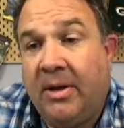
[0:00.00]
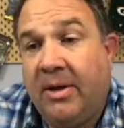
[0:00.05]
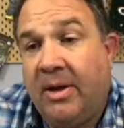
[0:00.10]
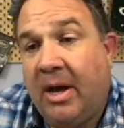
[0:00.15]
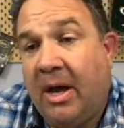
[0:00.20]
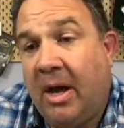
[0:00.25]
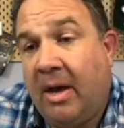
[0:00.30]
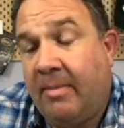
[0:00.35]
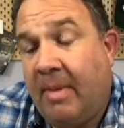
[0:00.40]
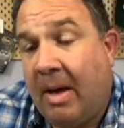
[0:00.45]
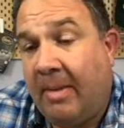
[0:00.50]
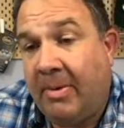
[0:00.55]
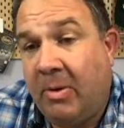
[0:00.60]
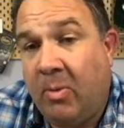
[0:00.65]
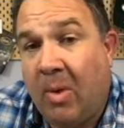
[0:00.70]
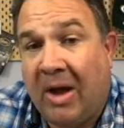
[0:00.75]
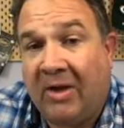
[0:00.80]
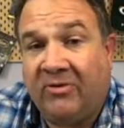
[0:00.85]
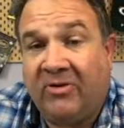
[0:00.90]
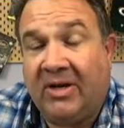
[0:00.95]
I'll be
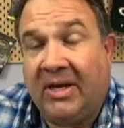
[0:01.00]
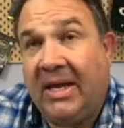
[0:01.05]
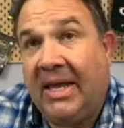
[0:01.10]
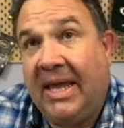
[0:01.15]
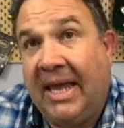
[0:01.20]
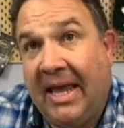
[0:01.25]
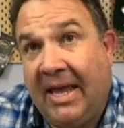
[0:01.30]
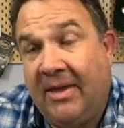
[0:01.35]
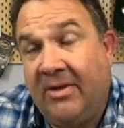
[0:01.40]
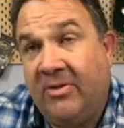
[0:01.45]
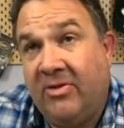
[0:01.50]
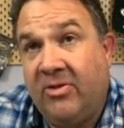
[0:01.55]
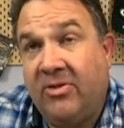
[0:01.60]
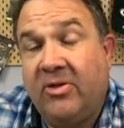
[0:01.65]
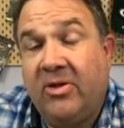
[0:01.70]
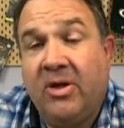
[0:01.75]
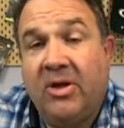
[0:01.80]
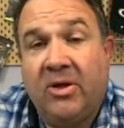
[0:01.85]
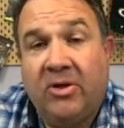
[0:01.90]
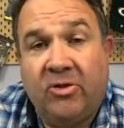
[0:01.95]
watching his
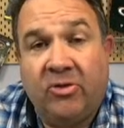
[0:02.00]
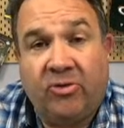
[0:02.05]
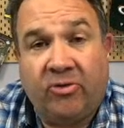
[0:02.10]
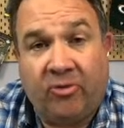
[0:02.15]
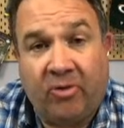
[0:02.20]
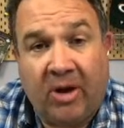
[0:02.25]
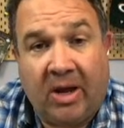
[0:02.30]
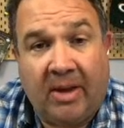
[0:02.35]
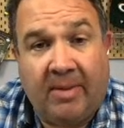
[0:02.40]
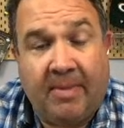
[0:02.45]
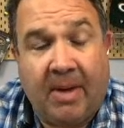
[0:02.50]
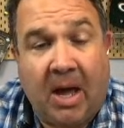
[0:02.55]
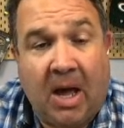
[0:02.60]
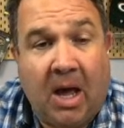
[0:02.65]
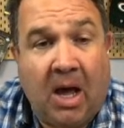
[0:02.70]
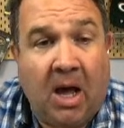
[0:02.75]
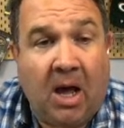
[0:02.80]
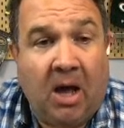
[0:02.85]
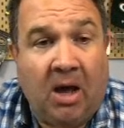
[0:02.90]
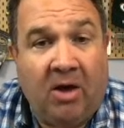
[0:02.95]
stream
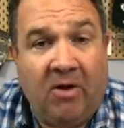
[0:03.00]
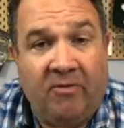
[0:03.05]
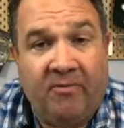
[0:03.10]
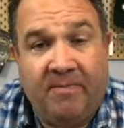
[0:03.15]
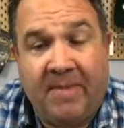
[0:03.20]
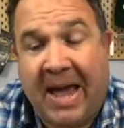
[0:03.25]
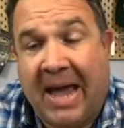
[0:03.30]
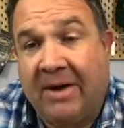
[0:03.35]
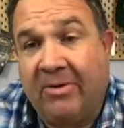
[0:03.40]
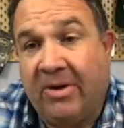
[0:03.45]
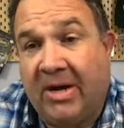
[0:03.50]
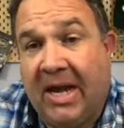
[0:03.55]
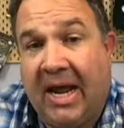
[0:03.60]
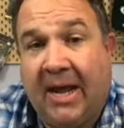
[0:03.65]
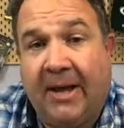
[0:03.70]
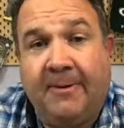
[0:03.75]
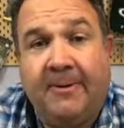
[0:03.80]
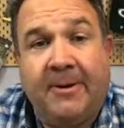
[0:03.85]
of Battery Day.